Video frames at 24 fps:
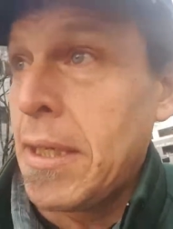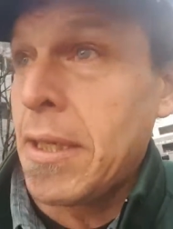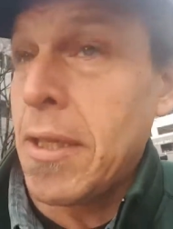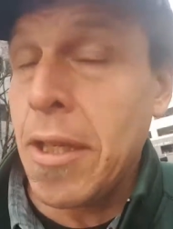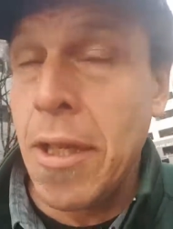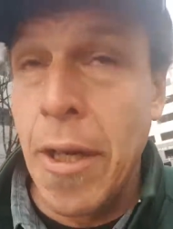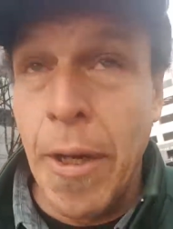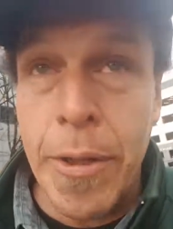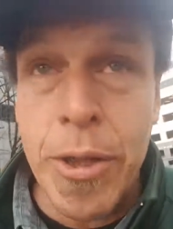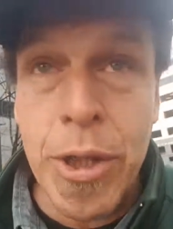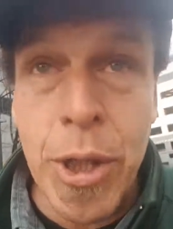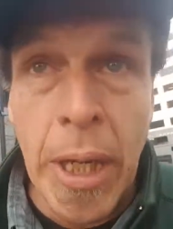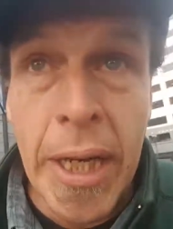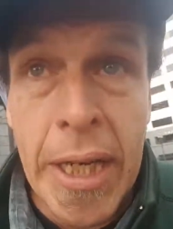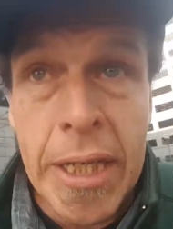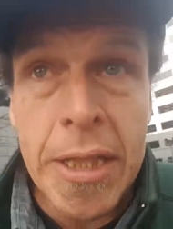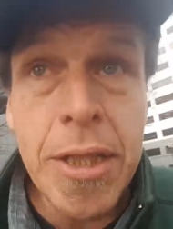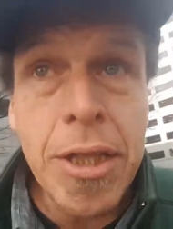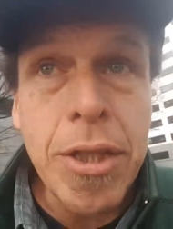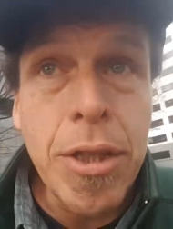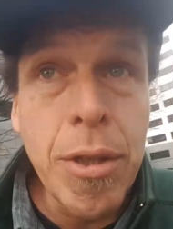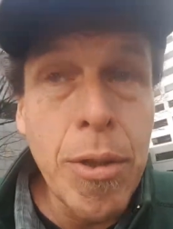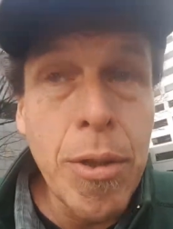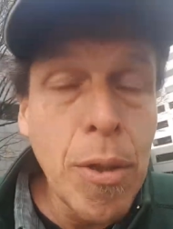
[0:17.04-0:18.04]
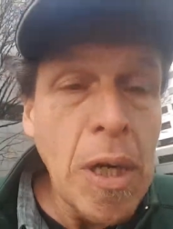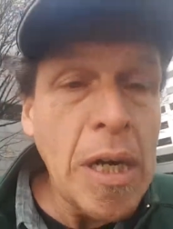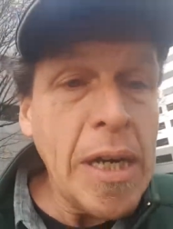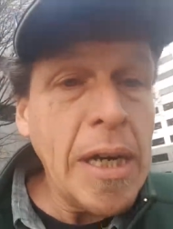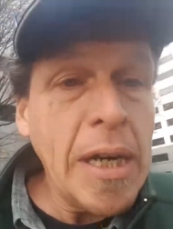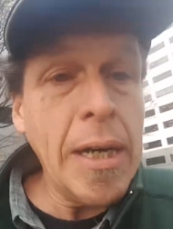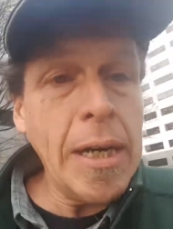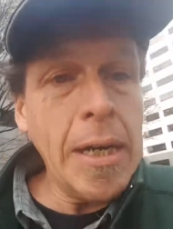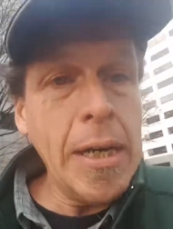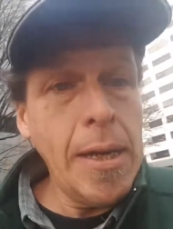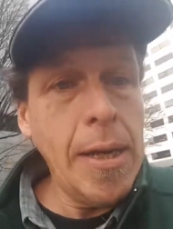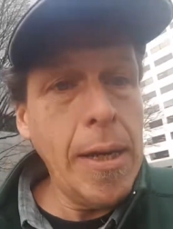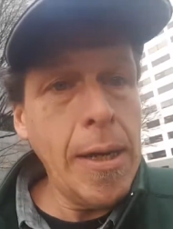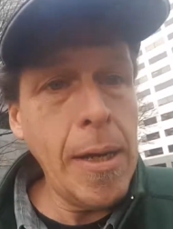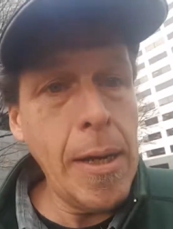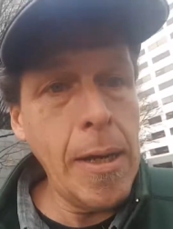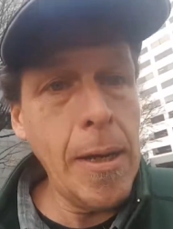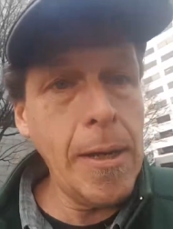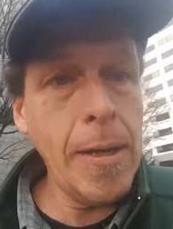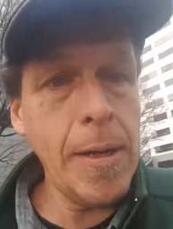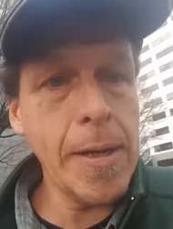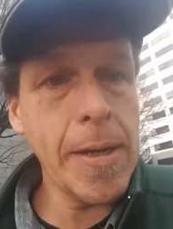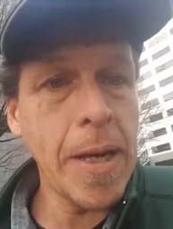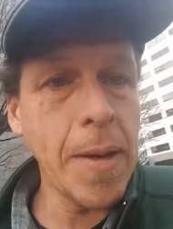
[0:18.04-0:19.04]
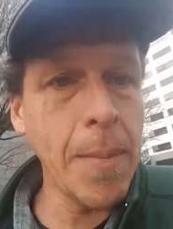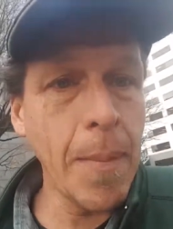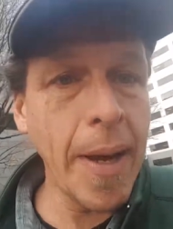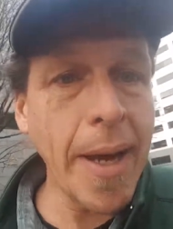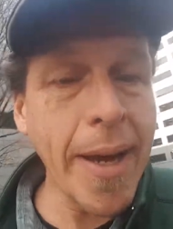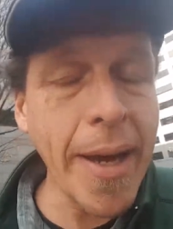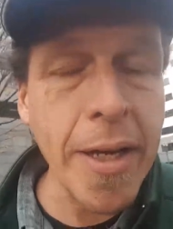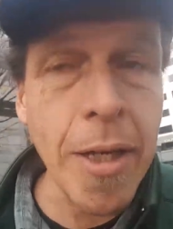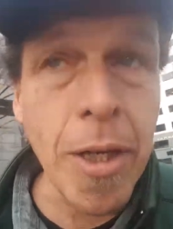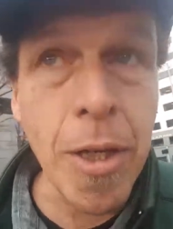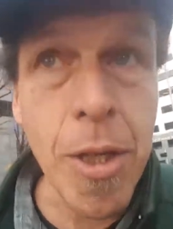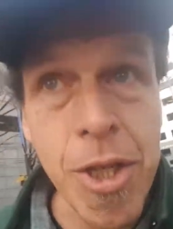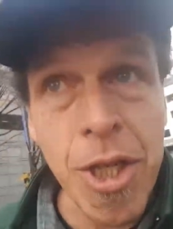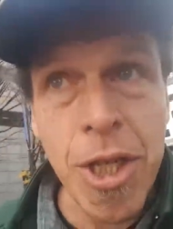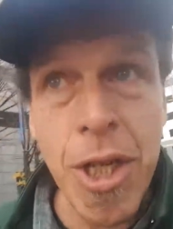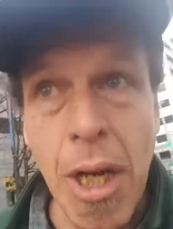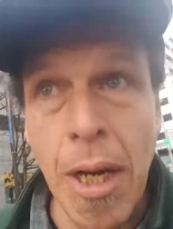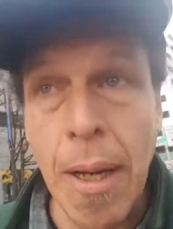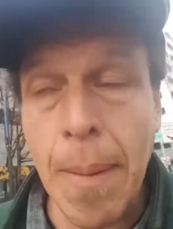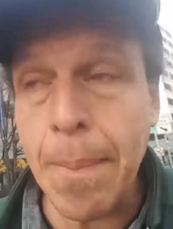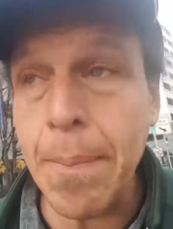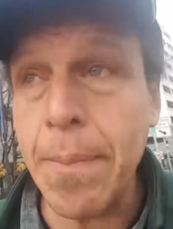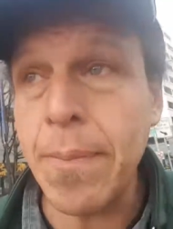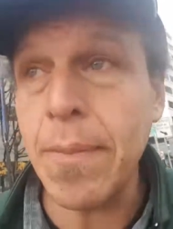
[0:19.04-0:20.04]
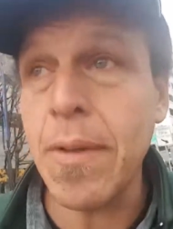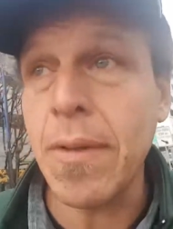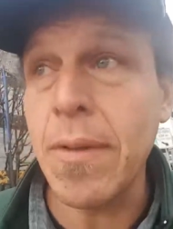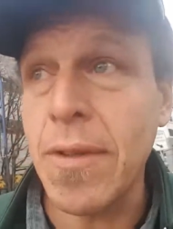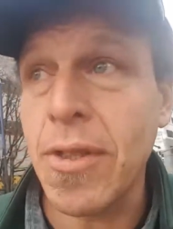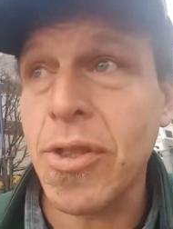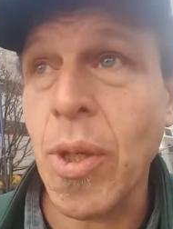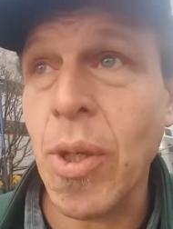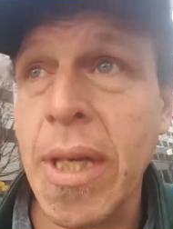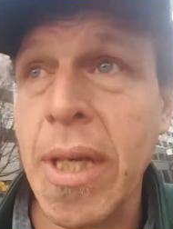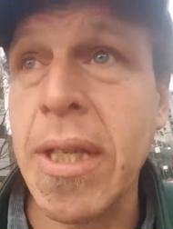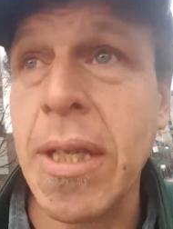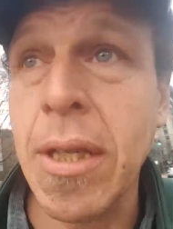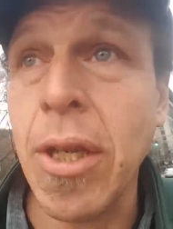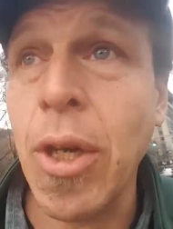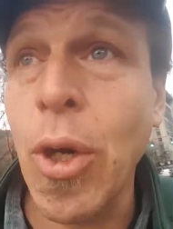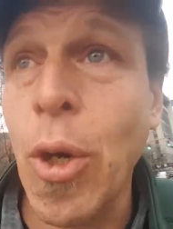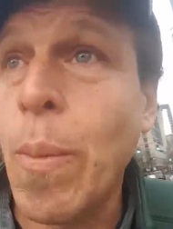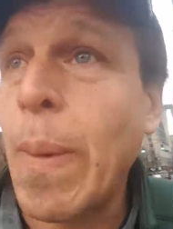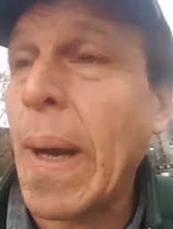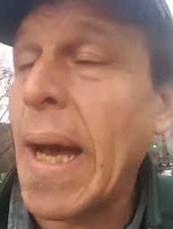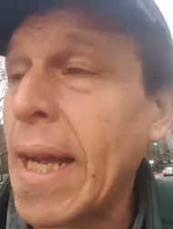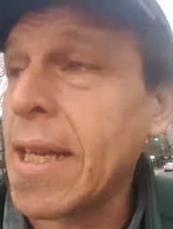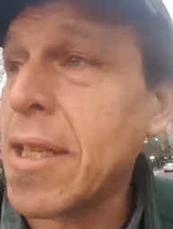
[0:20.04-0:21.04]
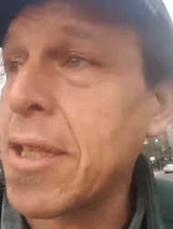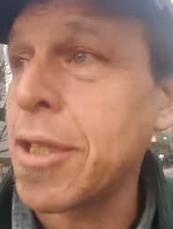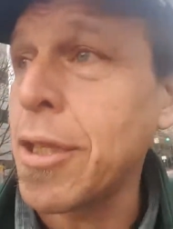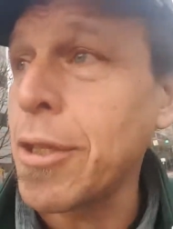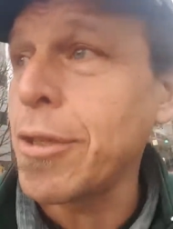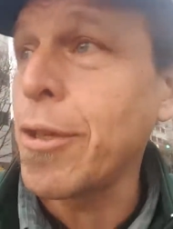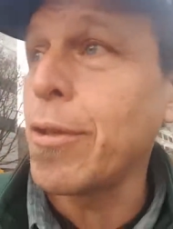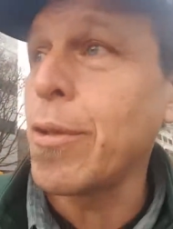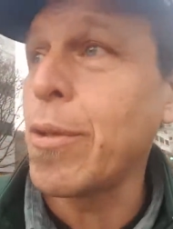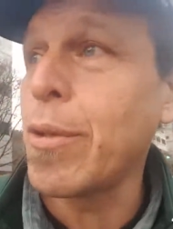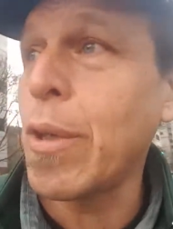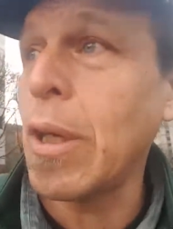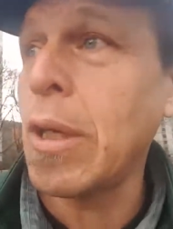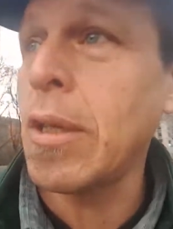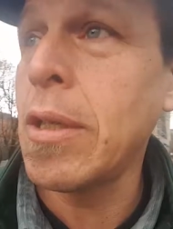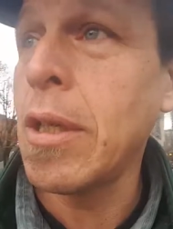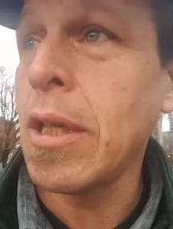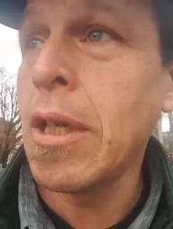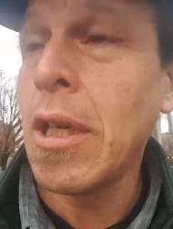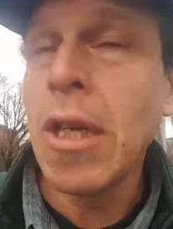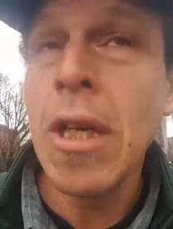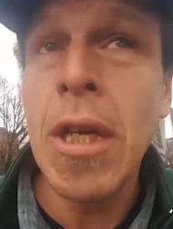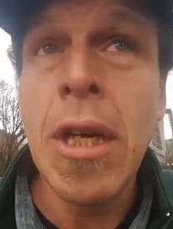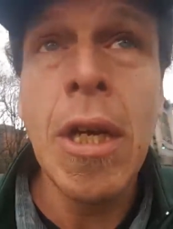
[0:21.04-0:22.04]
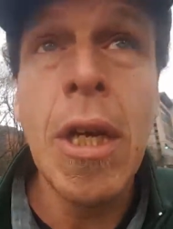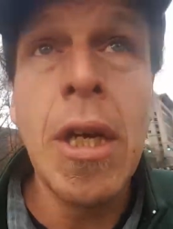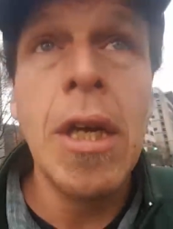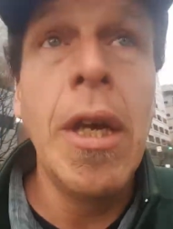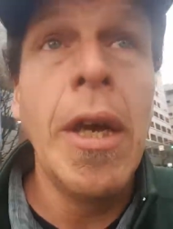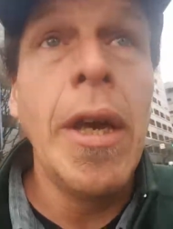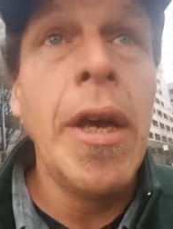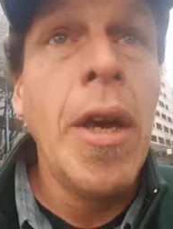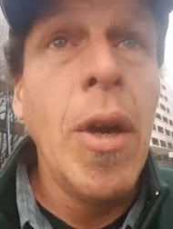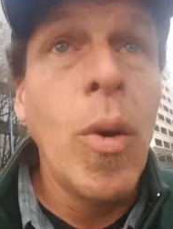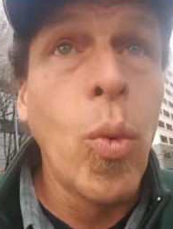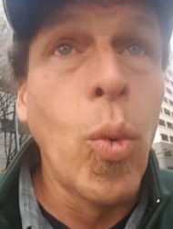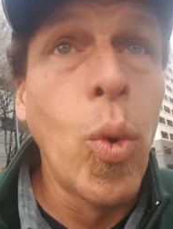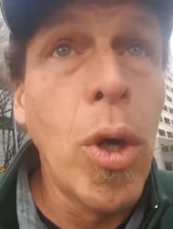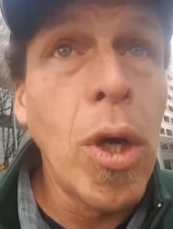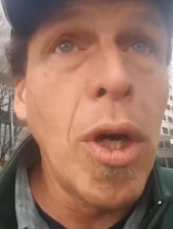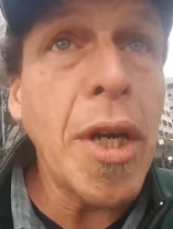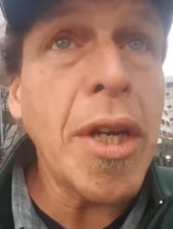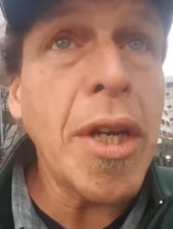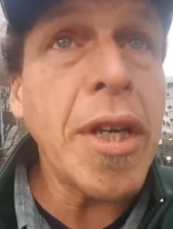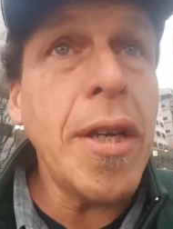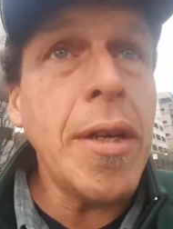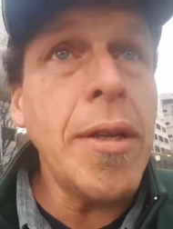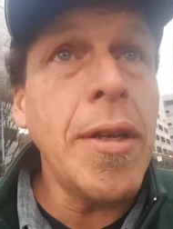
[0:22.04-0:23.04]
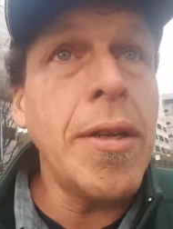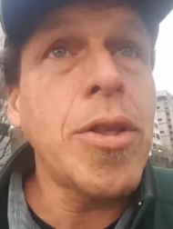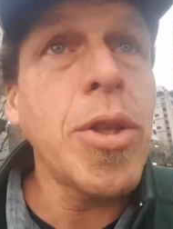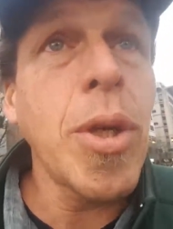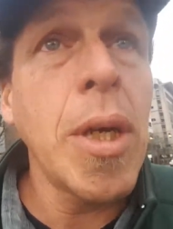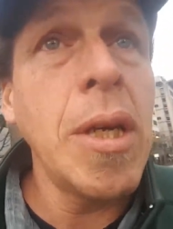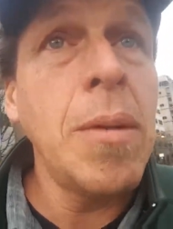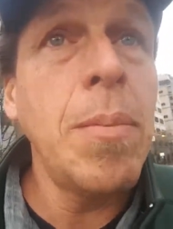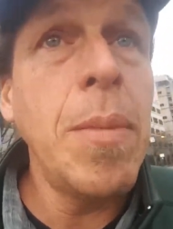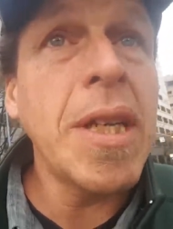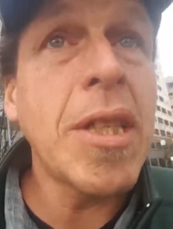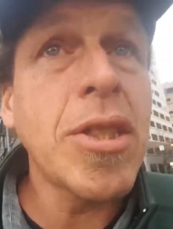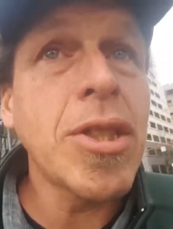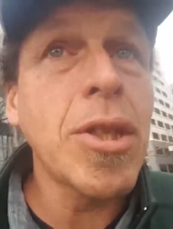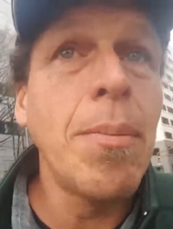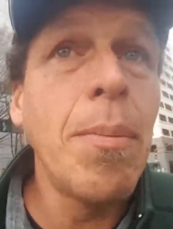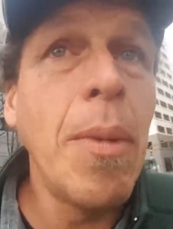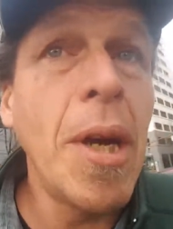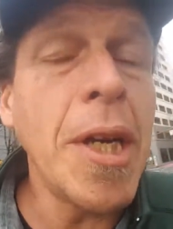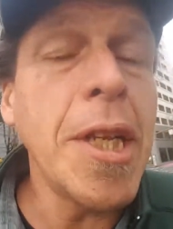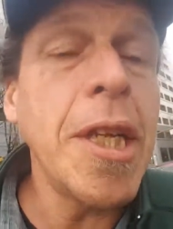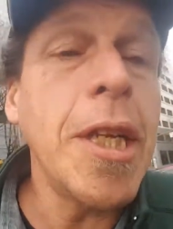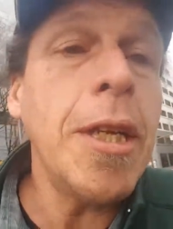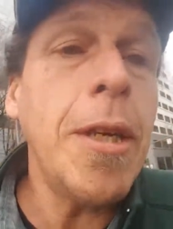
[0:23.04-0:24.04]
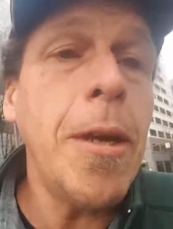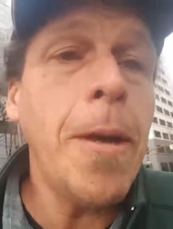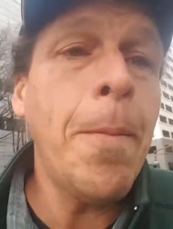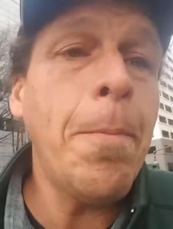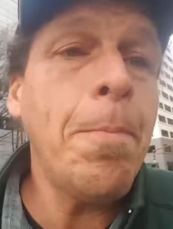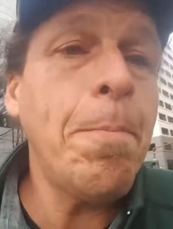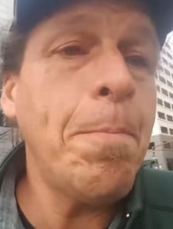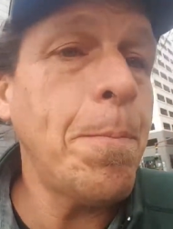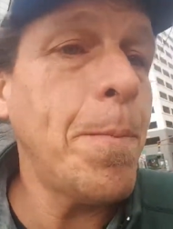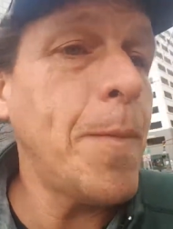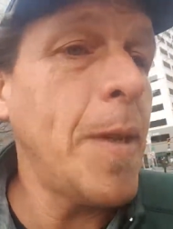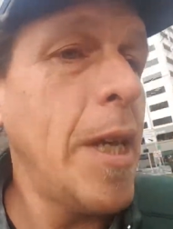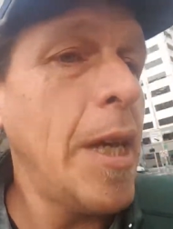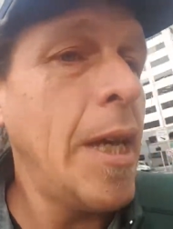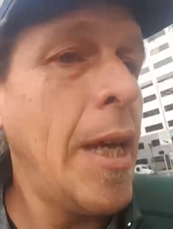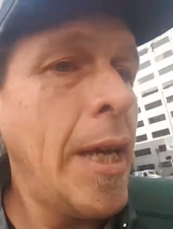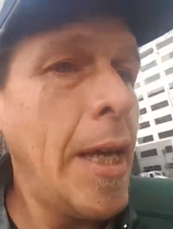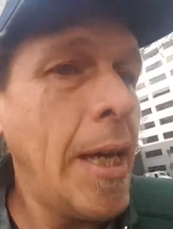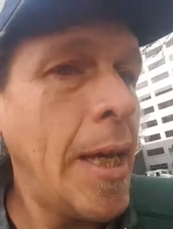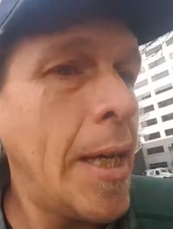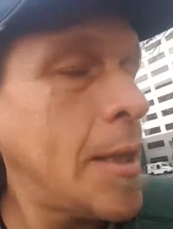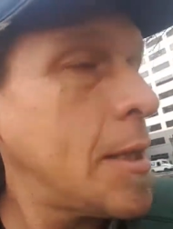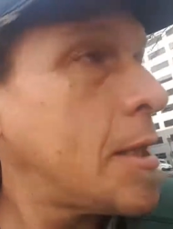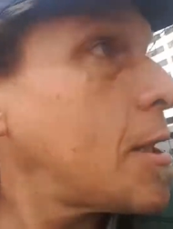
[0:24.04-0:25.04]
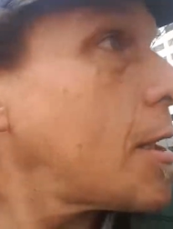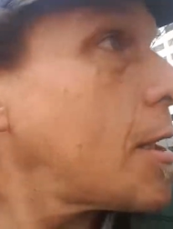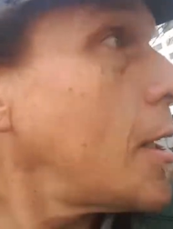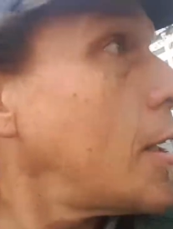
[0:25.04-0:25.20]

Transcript: you know, trying to uh, get my energy up so I can go back to work, try and make some money. And